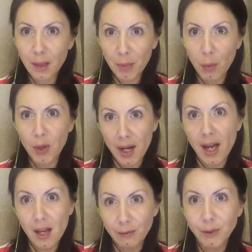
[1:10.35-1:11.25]
me what I
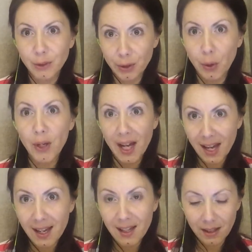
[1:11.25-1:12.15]
have to do,
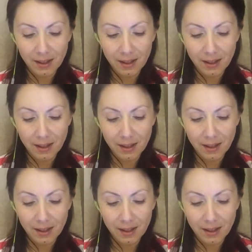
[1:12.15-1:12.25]
okay?